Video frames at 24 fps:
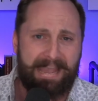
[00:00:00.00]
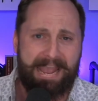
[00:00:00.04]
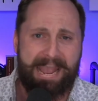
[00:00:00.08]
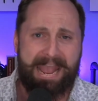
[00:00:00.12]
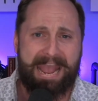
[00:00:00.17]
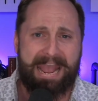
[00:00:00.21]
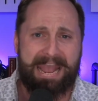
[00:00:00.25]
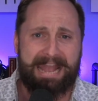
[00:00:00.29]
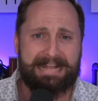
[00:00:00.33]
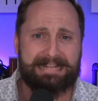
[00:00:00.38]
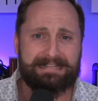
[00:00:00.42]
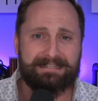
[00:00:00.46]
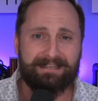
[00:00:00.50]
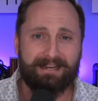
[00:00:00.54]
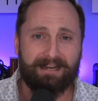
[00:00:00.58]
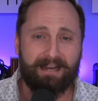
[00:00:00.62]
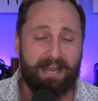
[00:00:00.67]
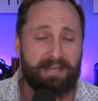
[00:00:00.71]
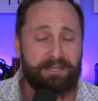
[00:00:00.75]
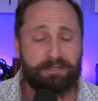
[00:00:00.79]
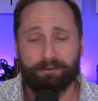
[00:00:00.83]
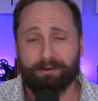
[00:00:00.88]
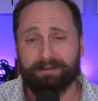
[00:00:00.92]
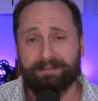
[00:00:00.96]
and uh,
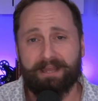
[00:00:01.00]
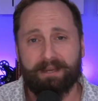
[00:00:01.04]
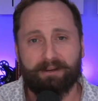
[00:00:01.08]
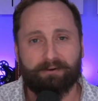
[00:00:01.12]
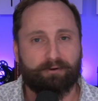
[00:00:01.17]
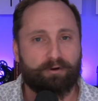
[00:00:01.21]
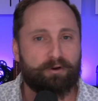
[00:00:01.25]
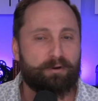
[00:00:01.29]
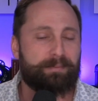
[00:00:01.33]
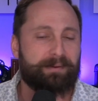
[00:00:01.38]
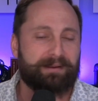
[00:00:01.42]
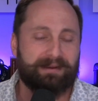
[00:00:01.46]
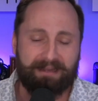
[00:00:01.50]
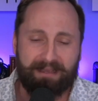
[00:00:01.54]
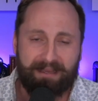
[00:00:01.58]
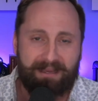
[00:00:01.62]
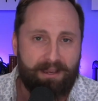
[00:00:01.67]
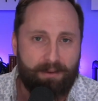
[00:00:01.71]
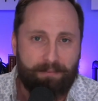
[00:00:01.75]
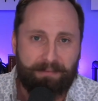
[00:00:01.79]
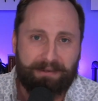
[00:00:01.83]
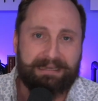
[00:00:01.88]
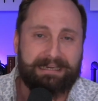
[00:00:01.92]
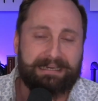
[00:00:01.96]
and join that group and
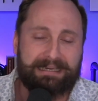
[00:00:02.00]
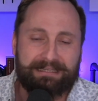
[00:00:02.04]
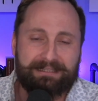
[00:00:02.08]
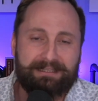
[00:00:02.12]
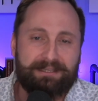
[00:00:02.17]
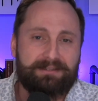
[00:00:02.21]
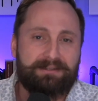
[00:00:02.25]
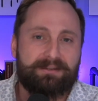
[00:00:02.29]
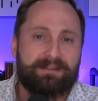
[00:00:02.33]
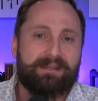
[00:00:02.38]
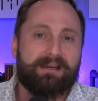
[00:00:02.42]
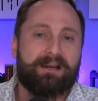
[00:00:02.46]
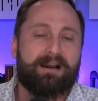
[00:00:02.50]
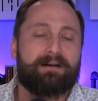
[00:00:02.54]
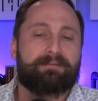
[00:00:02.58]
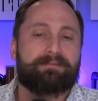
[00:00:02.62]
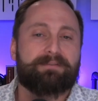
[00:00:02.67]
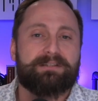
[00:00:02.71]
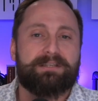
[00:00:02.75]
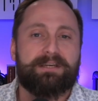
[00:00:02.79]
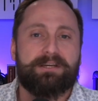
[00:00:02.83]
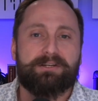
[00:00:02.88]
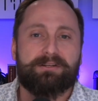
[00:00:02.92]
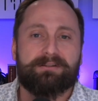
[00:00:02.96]
we can continue the
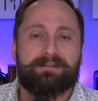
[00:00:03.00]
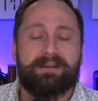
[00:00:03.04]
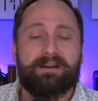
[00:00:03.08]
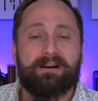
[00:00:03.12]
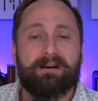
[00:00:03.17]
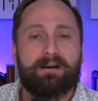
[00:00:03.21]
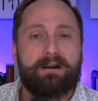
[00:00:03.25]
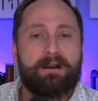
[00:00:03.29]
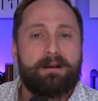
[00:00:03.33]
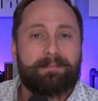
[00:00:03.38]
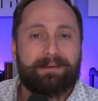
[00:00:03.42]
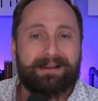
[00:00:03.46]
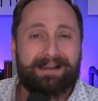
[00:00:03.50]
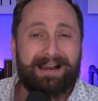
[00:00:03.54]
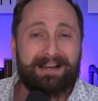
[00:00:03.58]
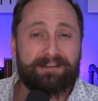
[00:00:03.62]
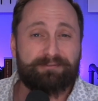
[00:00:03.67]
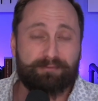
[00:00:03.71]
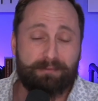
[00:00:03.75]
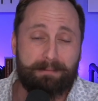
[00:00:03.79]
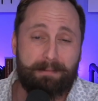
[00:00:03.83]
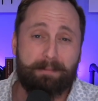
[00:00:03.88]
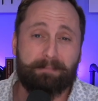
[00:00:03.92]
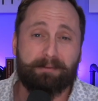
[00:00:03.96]
conversation there but
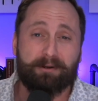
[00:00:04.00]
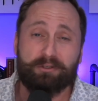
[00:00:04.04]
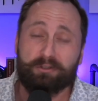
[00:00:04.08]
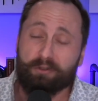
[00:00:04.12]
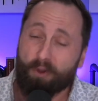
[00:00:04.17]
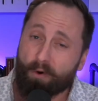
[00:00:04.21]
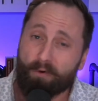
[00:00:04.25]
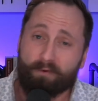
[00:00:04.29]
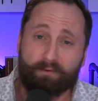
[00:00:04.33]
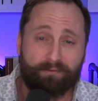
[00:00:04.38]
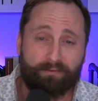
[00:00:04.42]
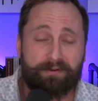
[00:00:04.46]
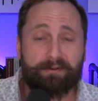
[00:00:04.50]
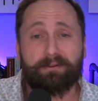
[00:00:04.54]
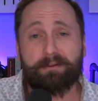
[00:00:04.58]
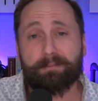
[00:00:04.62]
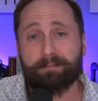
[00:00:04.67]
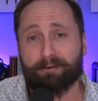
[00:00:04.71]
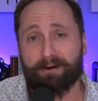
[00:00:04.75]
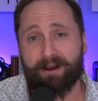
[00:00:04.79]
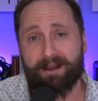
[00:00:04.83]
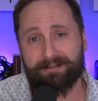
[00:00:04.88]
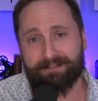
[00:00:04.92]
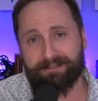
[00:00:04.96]
guys remember don't fear the
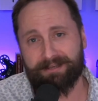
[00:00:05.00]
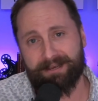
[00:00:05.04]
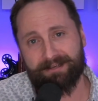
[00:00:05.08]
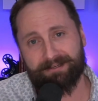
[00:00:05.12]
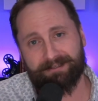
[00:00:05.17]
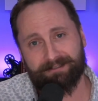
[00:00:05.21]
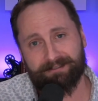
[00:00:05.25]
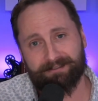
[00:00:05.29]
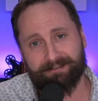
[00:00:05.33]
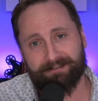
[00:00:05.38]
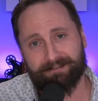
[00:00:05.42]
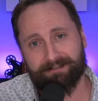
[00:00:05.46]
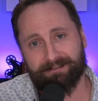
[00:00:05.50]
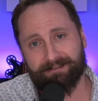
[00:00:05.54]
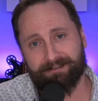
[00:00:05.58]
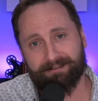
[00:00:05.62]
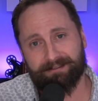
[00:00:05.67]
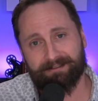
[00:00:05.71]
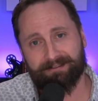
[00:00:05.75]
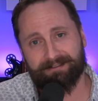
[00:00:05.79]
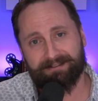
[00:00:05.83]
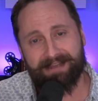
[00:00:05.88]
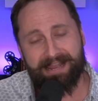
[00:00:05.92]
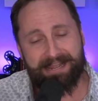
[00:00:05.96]
process
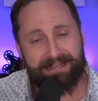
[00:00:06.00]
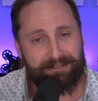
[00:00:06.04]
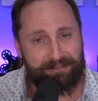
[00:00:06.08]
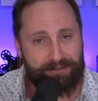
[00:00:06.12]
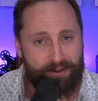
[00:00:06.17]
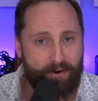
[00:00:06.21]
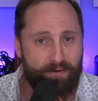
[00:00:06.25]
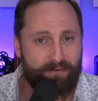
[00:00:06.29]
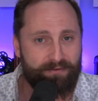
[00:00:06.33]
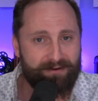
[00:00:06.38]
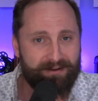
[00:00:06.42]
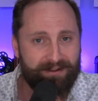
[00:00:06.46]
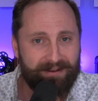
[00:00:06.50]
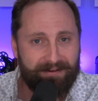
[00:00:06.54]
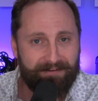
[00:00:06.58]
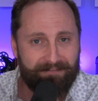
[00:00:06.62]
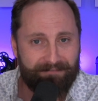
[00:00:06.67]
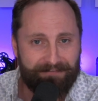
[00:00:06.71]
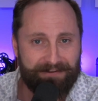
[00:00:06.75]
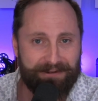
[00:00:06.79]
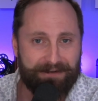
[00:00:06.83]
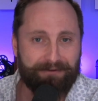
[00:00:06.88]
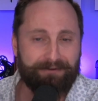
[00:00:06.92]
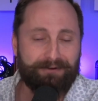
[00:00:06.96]
and don't
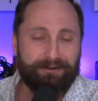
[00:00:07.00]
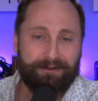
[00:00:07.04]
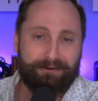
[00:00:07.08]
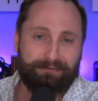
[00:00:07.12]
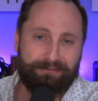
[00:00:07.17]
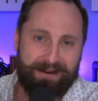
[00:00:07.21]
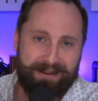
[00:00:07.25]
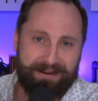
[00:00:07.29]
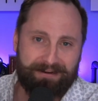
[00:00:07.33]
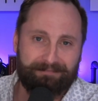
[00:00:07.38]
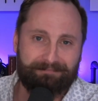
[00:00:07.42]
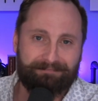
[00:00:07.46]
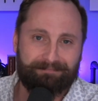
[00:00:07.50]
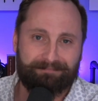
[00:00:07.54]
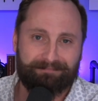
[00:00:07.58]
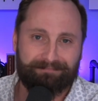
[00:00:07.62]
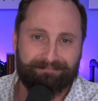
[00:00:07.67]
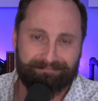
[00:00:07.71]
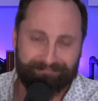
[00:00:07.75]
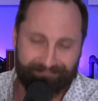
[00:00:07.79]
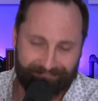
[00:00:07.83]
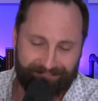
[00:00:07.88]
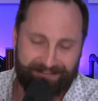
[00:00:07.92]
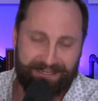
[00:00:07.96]
fear, grit.
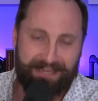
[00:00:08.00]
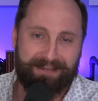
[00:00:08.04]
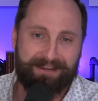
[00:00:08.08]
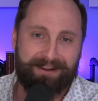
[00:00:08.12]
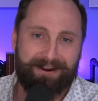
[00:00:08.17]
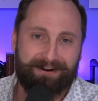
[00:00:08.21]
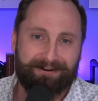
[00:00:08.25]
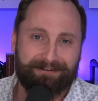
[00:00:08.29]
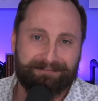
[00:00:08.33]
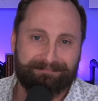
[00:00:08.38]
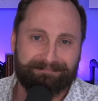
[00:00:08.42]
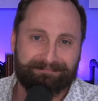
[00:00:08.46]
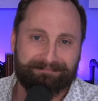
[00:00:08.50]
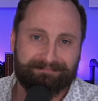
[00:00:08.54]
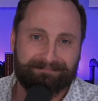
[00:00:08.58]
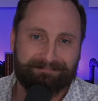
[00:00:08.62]
Take care.